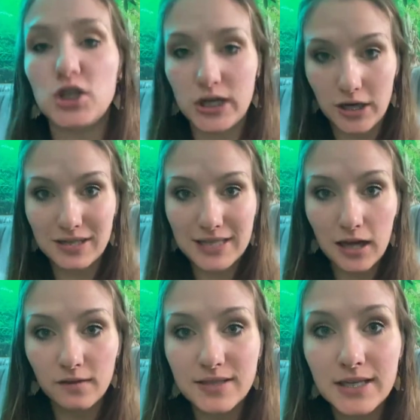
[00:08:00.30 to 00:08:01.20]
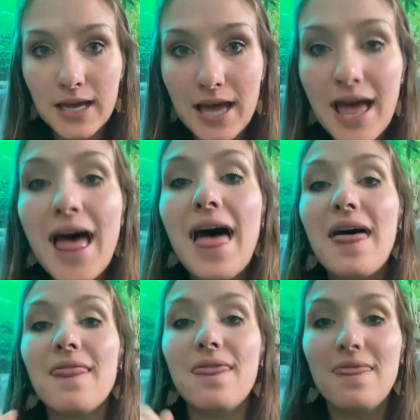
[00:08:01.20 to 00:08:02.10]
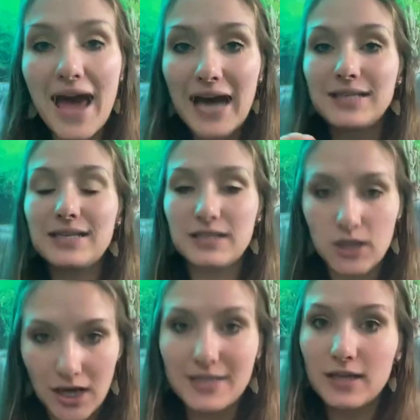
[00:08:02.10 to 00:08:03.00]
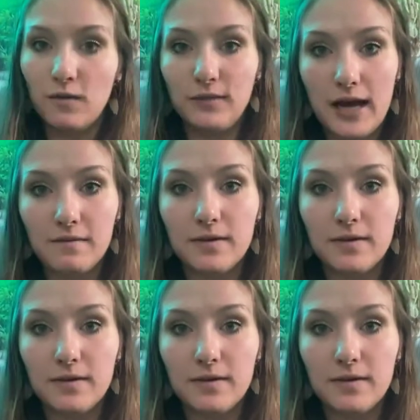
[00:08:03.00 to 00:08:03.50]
ourselves. That is not self-love.